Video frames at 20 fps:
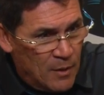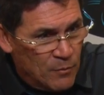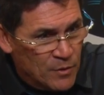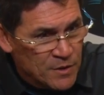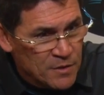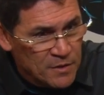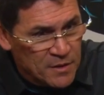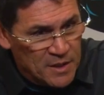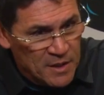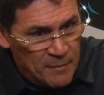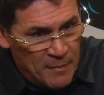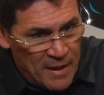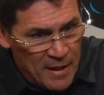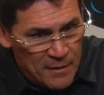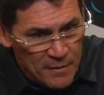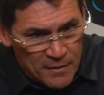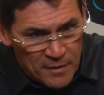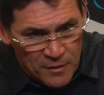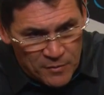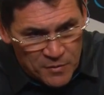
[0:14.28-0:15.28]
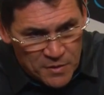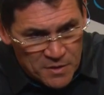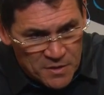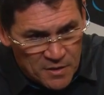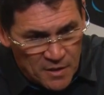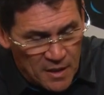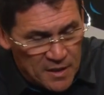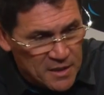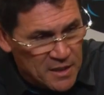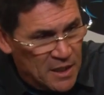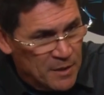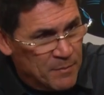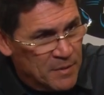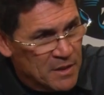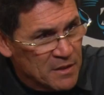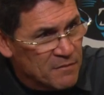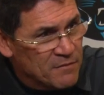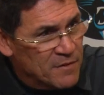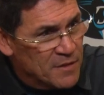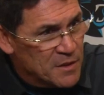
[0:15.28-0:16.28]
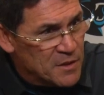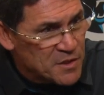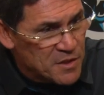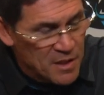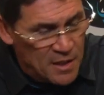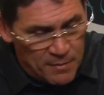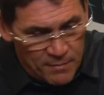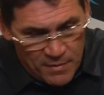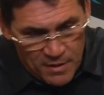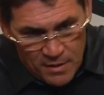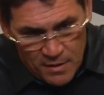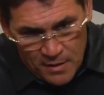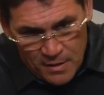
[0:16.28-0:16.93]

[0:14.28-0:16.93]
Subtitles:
we took him out. Chris Scott came in and finished up.